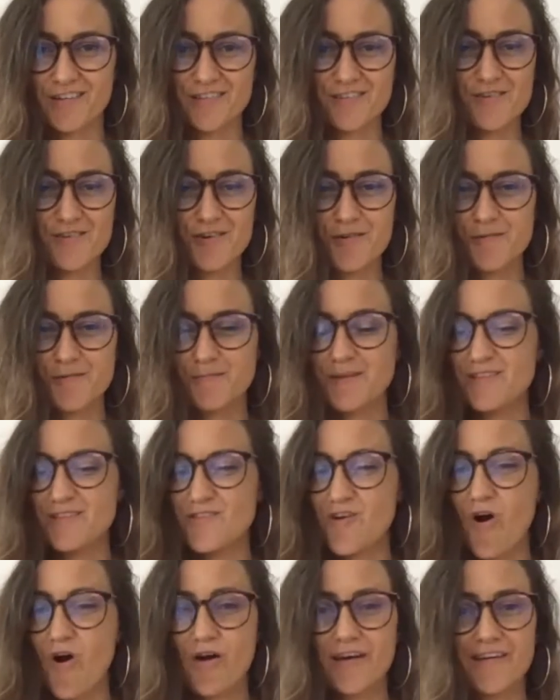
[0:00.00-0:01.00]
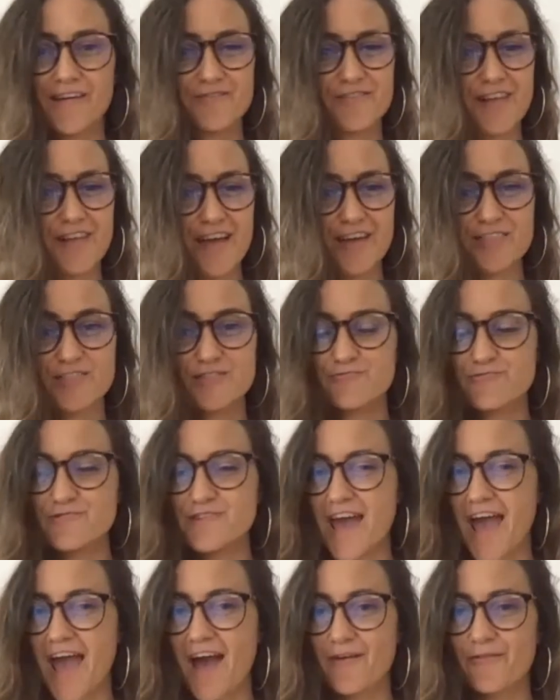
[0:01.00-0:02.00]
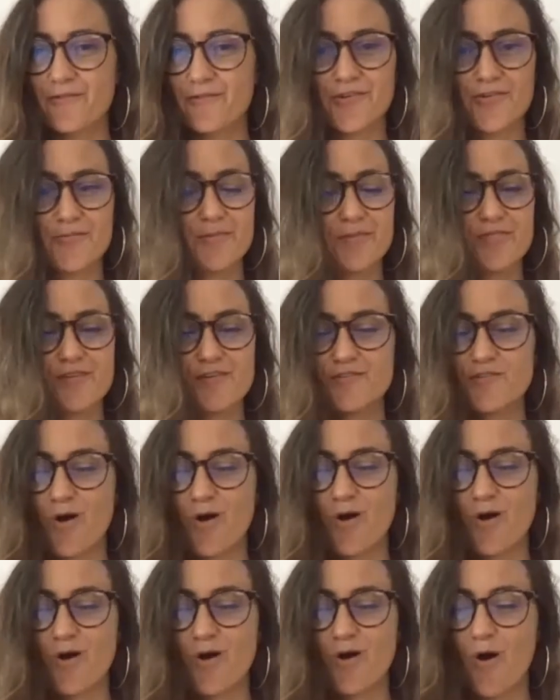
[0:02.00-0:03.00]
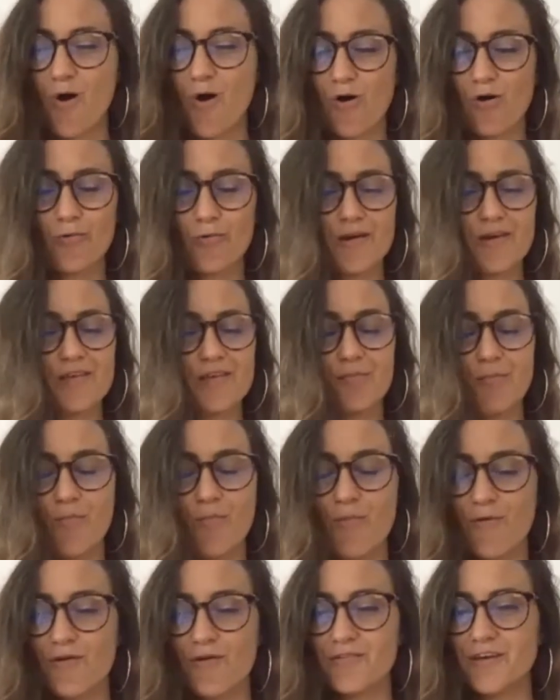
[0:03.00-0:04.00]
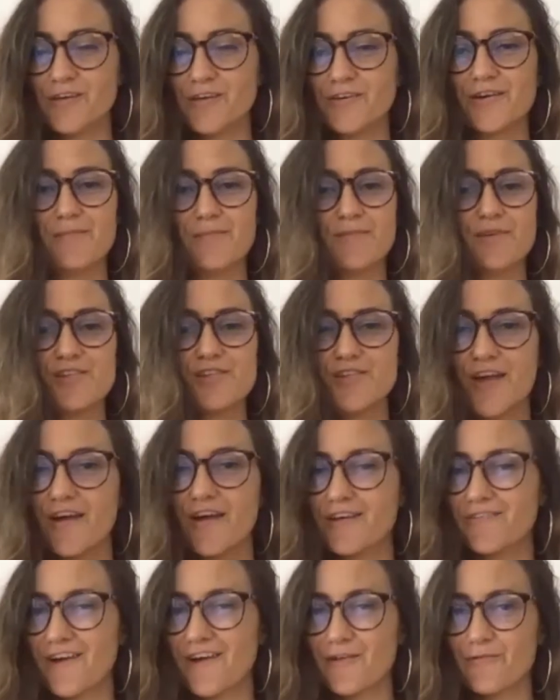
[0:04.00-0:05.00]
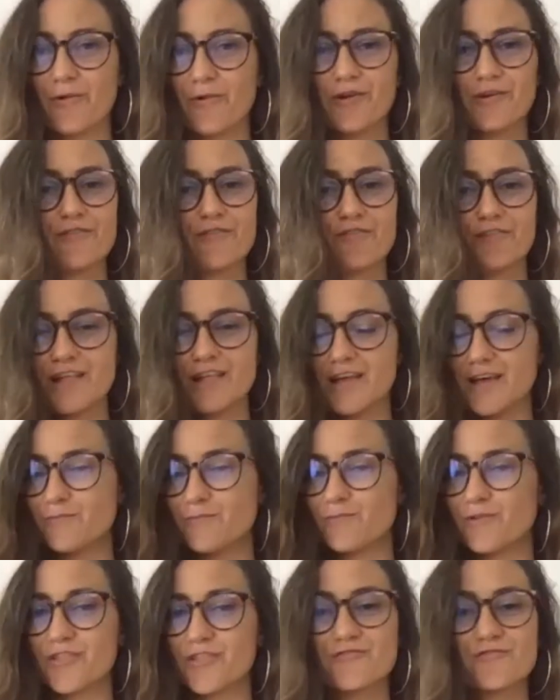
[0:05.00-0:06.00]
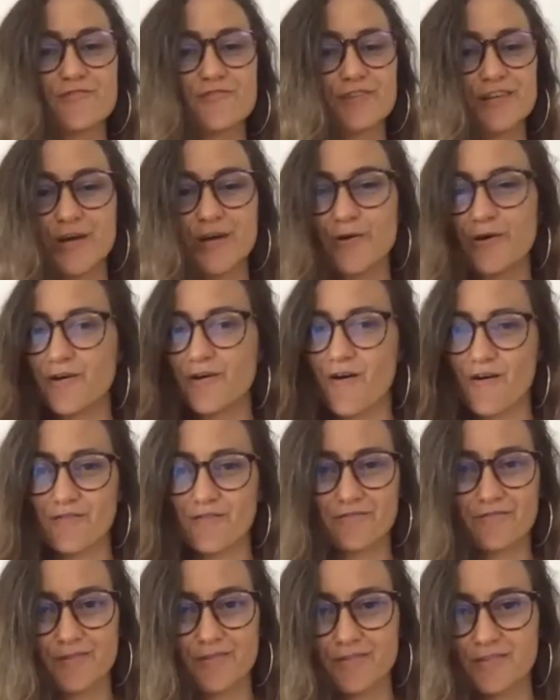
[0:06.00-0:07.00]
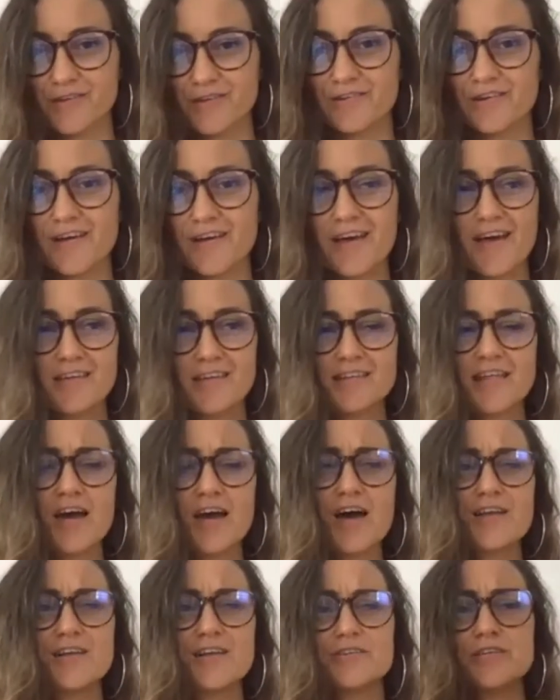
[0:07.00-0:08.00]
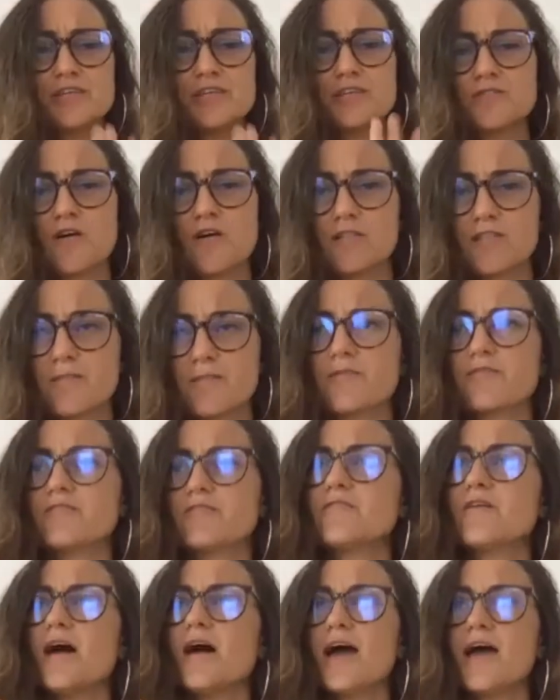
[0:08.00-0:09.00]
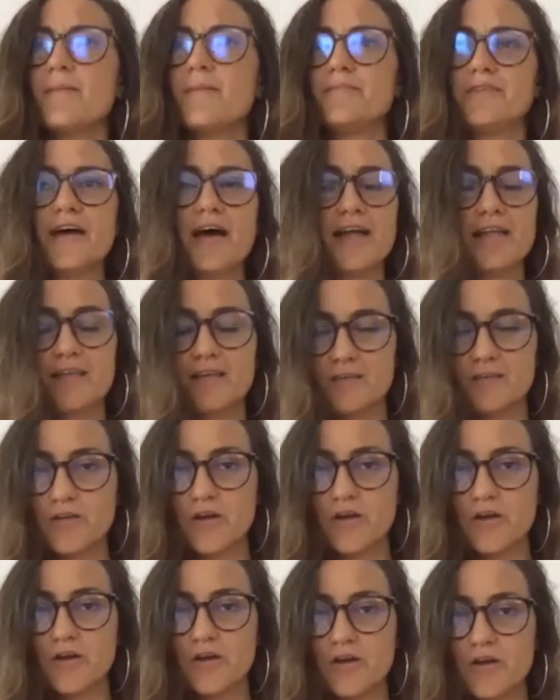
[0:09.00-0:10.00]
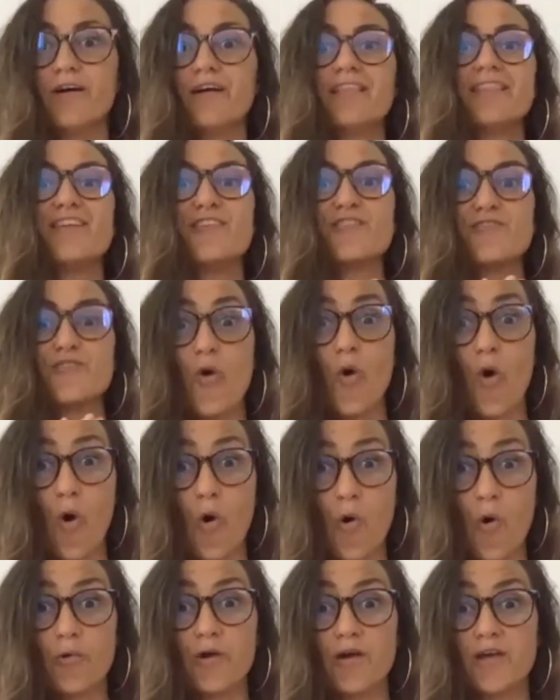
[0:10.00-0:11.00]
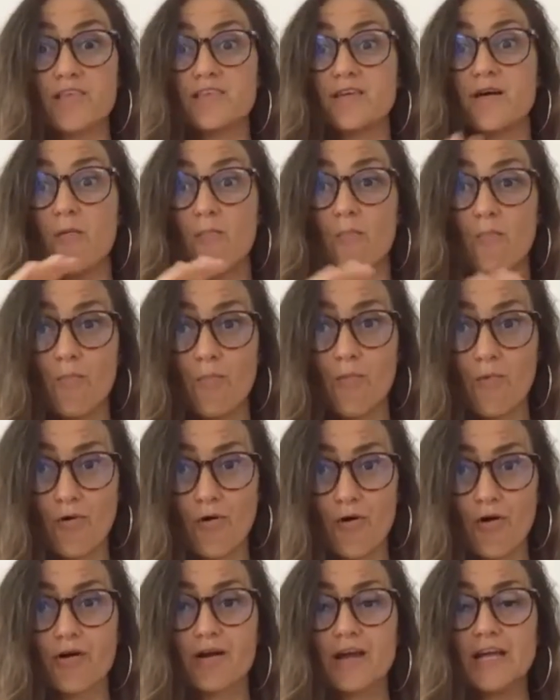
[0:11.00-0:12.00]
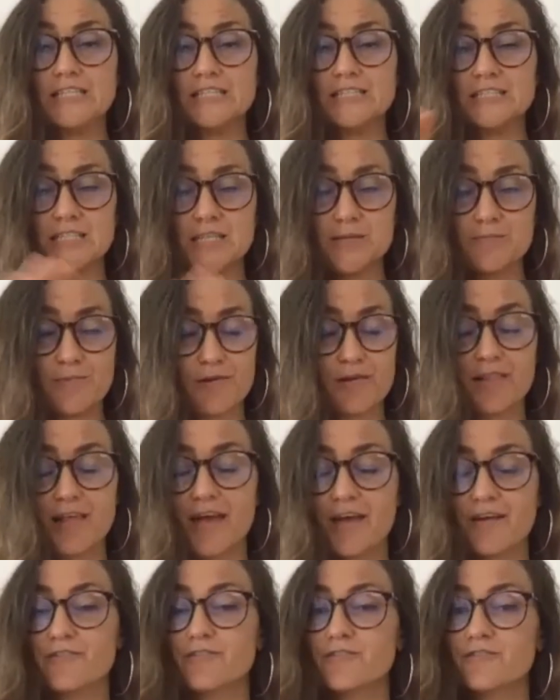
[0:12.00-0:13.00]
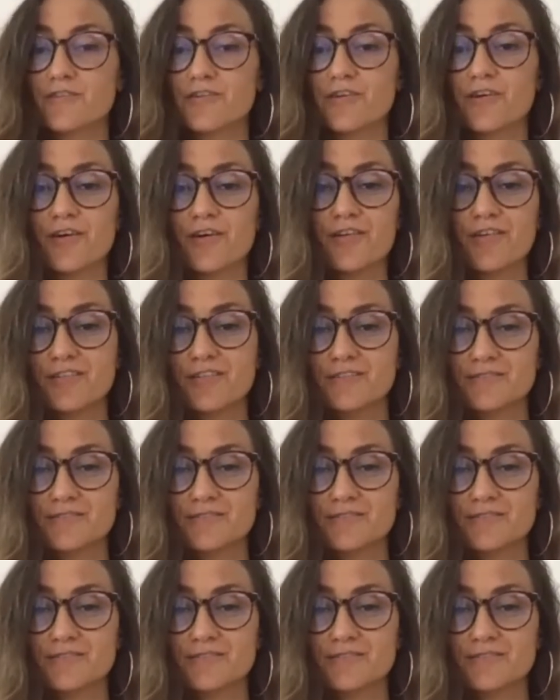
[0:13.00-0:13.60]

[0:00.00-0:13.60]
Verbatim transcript: So you could have been talking for like three hours, but there's always more that you can be sharing around what you're feeling and what's truly going on with you. Like, oh, I don't need to talk to that person. No, I am done. No, there's always more and deeper layers to go.